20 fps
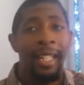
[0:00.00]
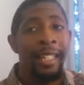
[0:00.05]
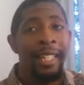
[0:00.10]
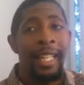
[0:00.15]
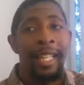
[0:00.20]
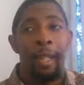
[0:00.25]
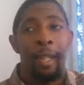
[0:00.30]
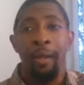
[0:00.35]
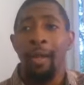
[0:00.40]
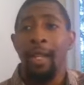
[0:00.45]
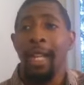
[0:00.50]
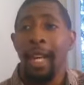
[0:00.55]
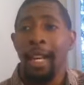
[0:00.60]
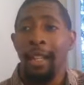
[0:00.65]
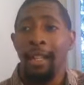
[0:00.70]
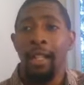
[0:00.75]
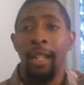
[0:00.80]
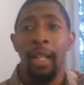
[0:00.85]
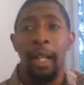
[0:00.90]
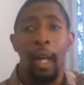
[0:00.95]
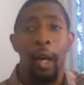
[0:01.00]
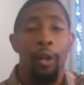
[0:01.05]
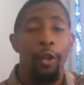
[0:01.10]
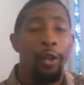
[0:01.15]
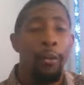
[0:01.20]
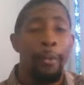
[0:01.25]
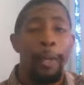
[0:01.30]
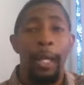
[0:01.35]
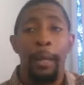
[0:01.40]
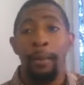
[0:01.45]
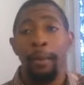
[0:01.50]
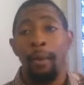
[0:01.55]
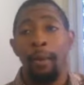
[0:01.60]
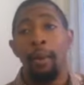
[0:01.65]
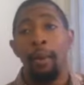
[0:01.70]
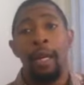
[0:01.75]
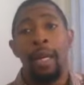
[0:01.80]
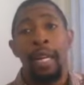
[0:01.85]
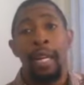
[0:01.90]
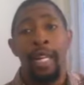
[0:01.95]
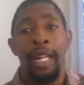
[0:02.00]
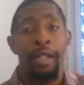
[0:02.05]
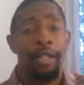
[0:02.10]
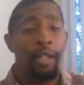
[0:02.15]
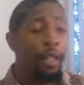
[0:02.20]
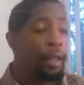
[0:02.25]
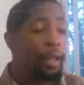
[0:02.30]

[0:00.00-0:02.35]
that you can actually close people into your